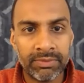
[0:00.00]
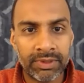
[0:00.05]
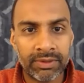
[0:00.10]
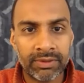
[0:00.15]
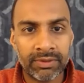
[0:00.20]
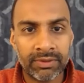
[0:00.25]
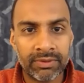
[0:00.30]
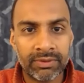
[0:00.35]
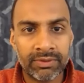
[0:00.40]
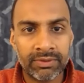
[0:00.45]
But
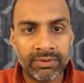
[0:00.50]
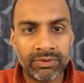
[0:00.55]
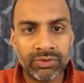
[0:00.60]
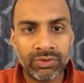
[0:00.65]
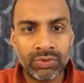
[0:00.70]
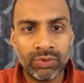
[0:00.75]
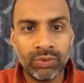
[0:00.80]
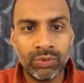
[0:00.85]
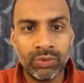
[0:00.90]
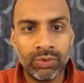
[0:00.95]

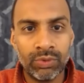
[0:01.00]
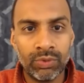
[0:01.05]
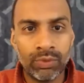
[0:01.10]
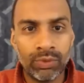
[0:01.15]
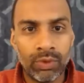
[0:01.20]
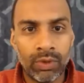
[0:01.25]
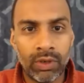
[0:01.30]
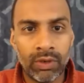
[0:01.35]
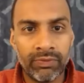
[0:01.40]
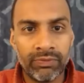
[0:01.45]

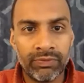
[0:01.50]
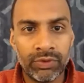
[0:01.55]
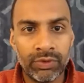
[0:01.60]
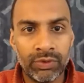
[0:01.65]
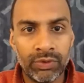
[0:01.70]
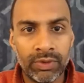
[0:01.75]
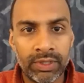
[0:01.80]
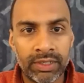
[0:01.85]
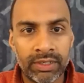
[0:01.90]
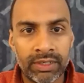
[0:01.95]
2 of
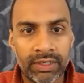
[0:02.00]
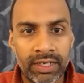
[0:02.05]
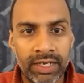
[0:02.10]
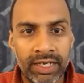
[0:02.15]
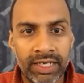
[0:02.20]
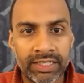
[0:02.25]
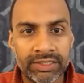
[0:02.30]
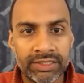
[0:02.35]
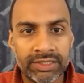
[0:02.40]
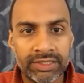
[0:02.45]
you, and
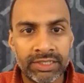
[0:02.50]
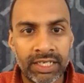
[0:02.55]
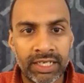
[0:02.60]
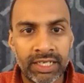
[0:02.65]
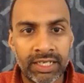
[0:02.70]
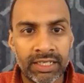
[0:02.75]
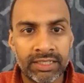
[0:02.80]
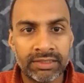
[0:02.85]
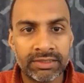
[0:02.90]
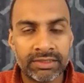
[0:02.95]

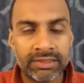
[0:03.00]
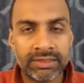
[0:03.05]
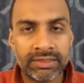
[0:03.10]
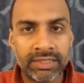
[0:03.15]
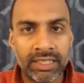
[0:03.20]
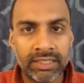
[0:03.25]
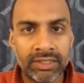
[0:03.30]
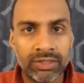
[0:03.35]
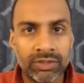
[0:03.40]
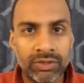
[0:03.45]
Ajay and
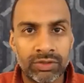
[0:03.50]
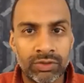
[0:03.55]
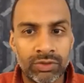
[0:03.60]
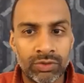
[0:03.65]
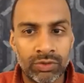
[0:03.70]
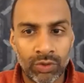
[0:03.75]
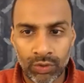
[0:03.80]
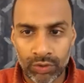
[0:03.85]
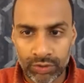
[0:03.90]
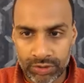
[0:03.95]

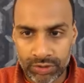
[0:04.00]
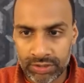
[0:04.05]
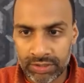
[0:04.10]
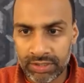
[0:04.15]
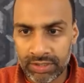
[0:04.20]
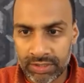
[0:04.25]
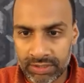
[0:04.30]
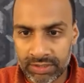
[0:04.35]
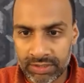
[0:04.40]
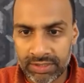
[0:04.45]
Santosh
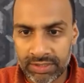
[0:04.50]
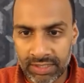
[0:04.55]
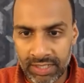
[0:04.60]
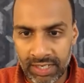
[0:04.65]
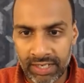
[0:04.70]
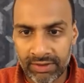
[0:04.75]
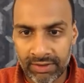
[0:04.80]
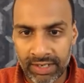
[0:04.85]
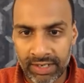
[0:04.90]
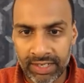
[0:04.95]

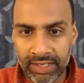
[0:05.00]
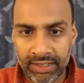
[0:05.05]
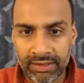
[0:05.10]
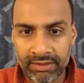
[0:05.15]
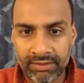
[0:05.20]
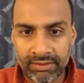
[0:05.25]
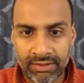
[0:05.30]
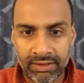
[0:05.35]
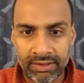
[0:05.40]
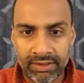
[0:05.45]
today, right?
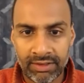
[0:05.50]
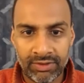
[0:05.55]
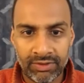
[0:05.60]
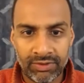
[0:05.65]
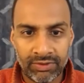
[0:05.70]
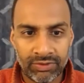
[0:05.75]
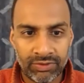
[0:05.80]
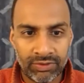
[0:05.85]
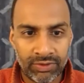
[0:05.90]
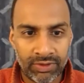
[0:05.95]

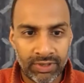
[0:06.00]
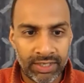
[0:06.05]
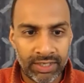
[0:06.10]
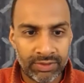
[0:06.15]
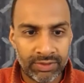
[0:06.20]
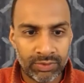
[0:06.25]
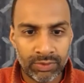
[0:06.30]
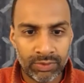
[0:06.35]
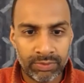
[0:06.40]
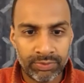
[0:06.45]
You
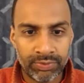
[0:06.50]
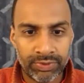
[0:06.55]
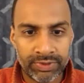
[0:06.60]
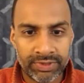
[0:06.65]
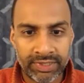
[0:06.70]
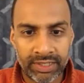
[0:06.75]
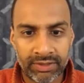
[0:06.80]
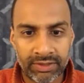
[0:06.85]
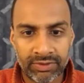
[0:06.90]
guys will present.